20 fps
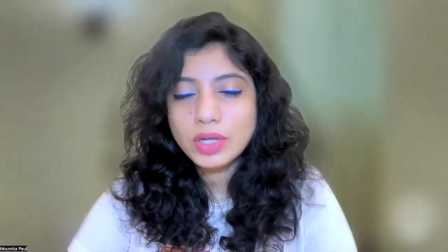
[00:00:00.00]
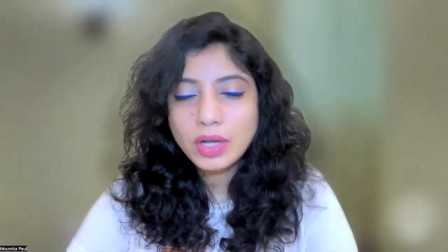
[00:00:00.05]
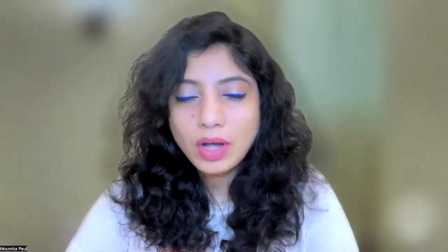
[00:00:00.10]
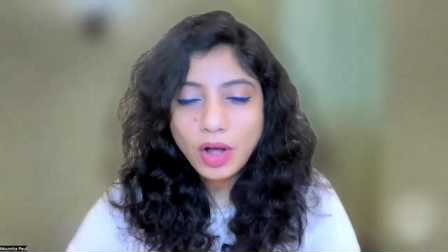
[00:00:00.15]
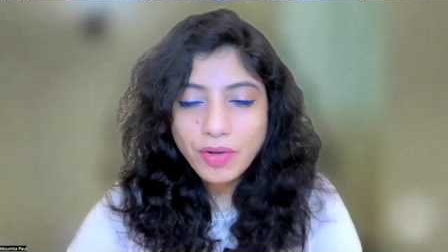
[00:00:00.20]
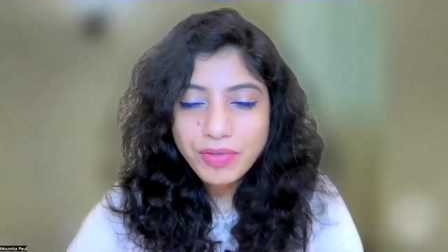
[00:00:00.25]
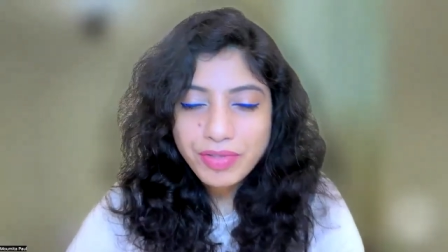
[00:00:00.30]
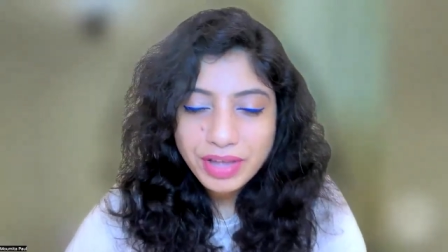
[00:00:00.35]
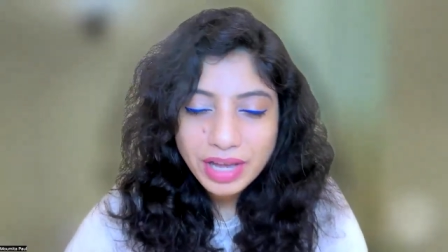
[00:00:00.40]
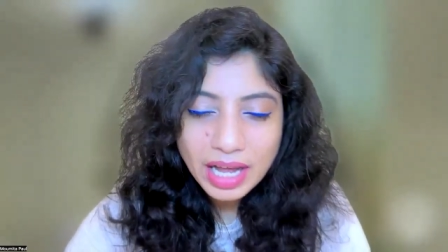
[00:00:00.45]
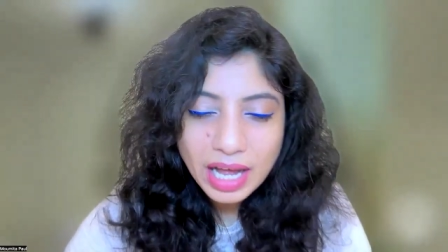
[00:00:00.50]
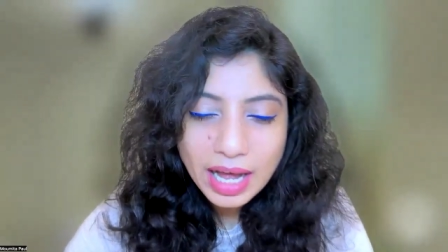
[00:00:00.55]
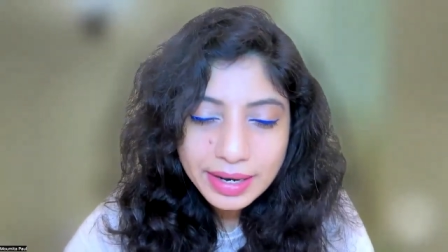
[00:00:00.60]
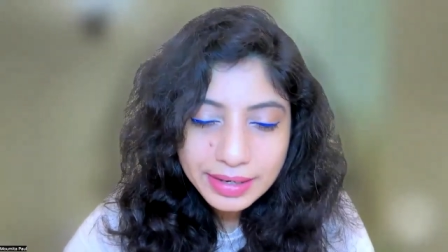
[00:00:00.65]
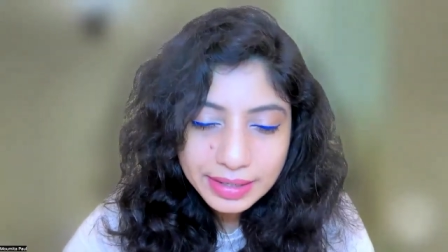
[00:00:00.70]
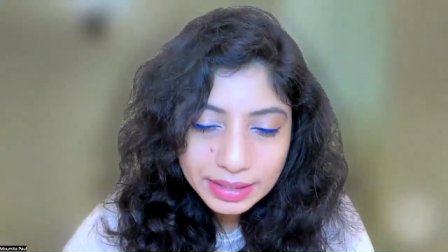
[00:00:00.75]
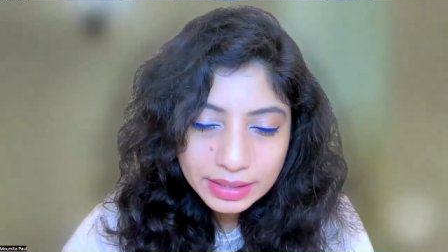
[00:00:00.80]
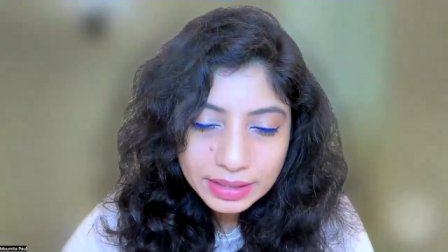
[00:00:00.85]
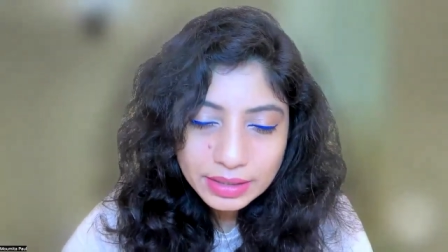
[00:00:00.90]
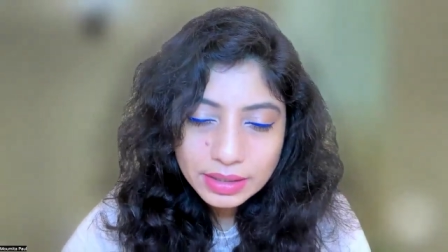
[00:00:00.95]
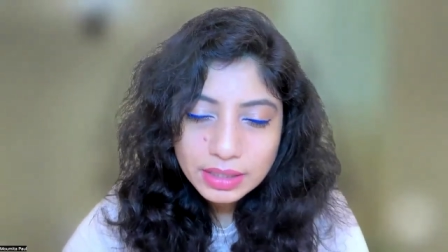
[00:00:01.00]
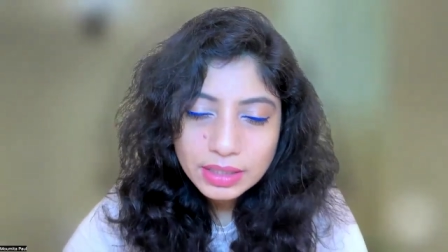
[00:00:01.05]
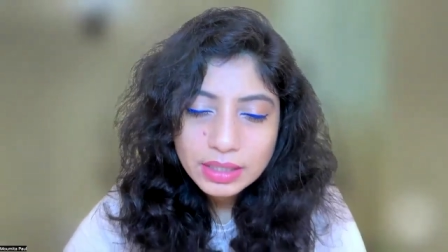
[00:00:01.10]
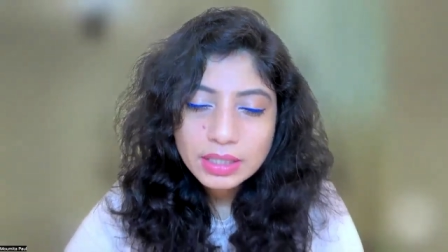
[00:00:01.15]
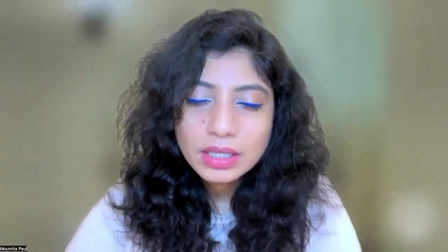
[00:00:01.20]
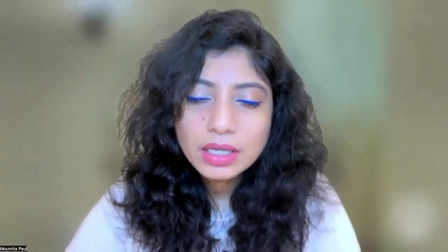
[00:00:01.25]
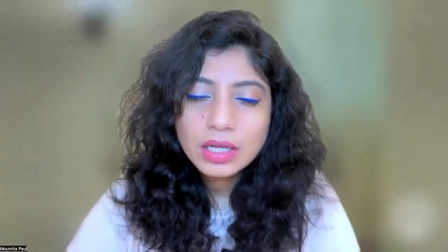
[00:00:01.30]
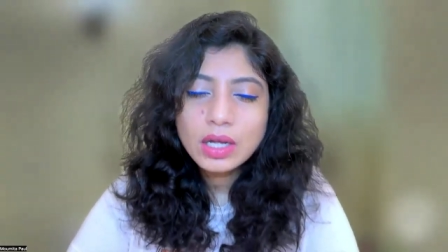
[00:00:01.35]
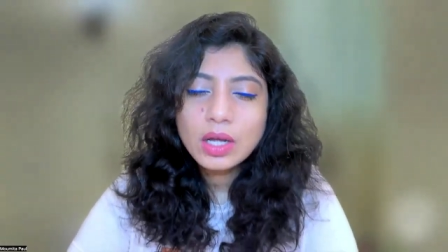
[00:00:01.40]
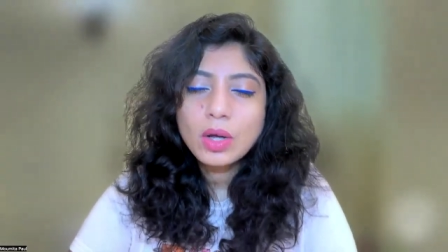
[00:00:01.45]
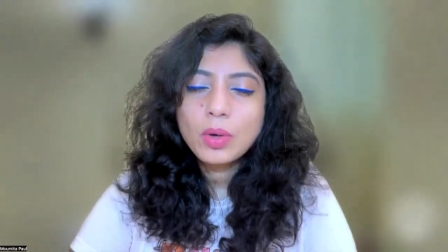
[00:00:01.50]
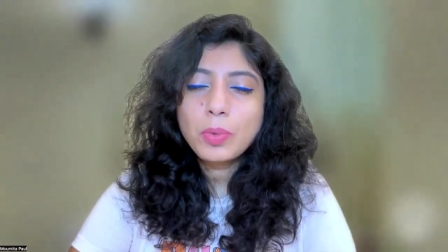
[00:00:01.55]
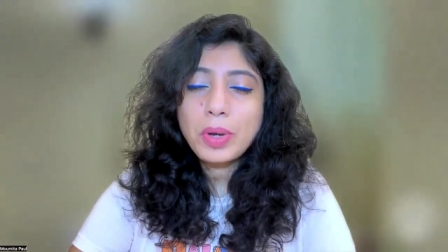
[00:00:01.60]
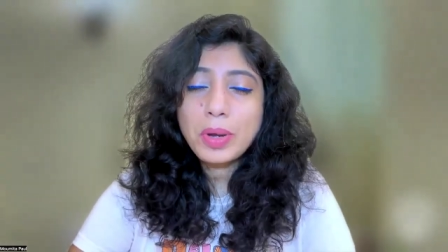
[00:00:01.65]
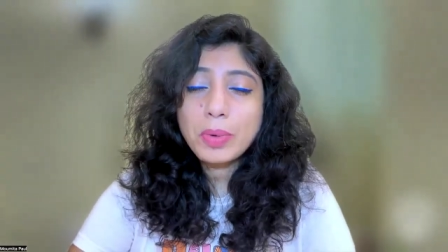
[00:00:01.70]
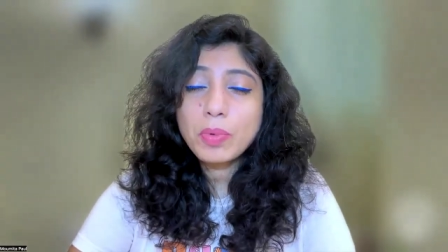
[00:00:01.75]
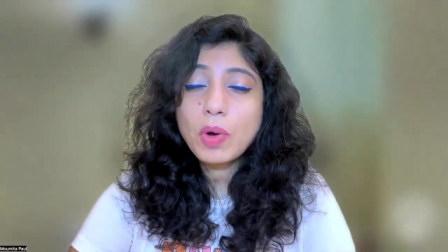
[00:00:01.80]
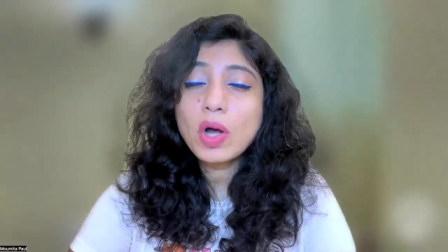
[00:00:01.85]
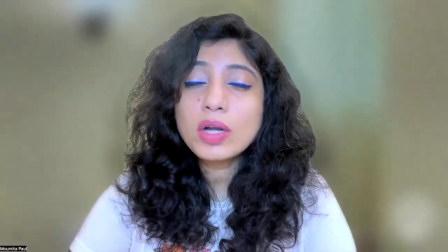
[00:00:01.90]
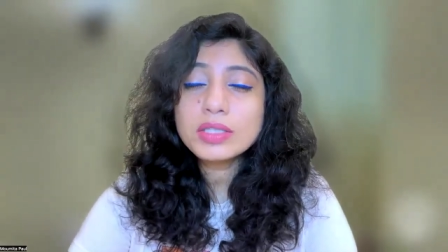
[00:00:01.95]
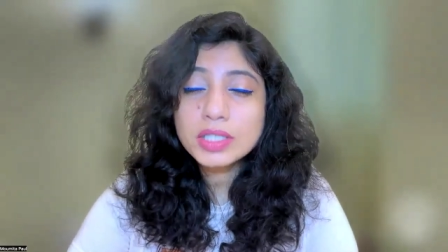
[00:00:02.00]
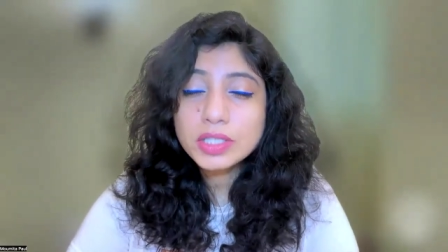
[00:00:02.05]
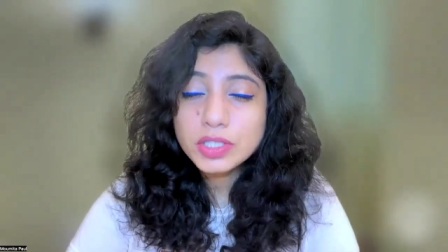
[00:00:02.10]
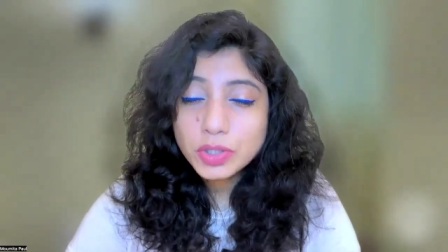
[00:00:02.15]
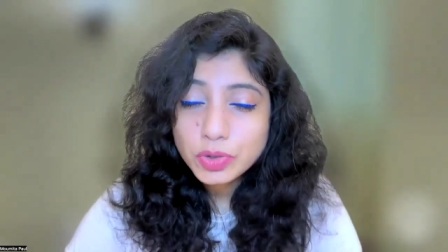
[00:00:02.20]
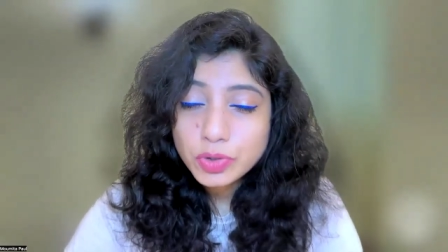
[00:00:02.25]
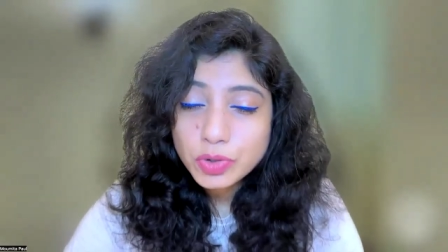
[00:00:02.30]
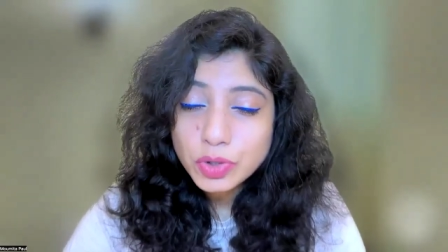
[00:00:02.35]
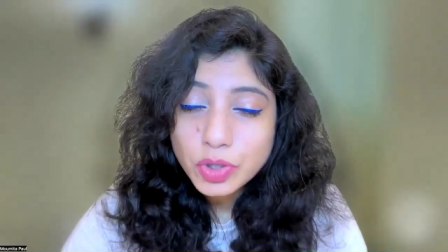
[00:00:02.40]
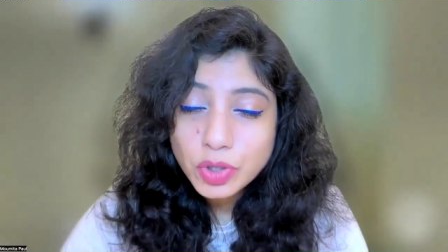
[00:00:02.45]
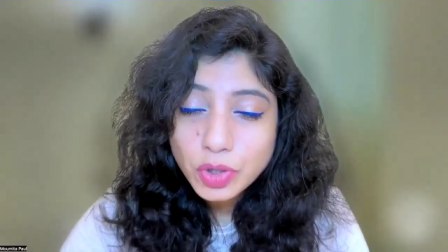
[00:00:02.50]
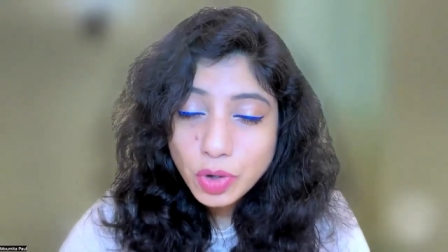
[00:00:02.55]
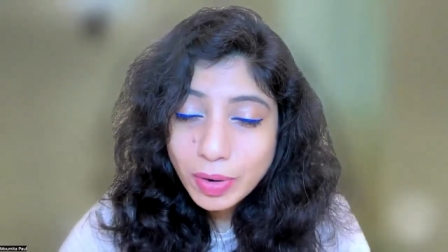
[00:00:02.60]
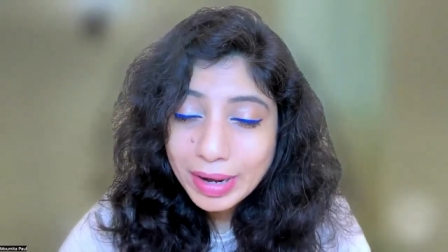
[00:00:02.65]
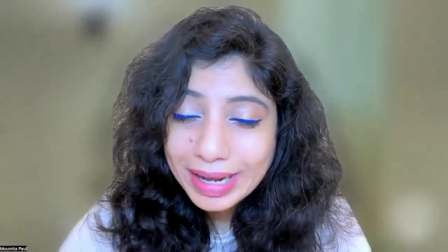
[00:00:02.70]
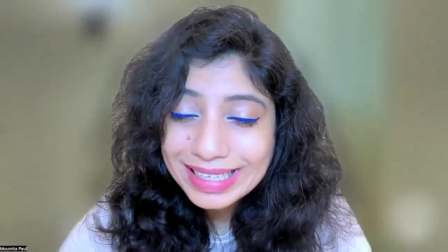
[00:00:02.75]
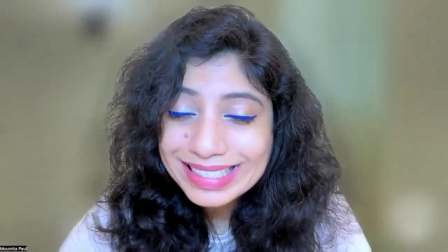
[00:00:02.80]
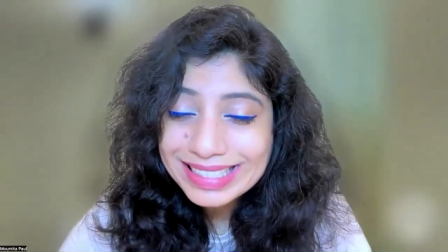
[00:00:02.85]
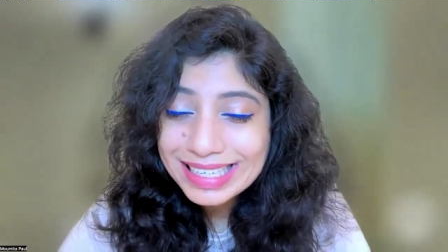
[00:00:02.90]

of the garden. We wanted you to grow and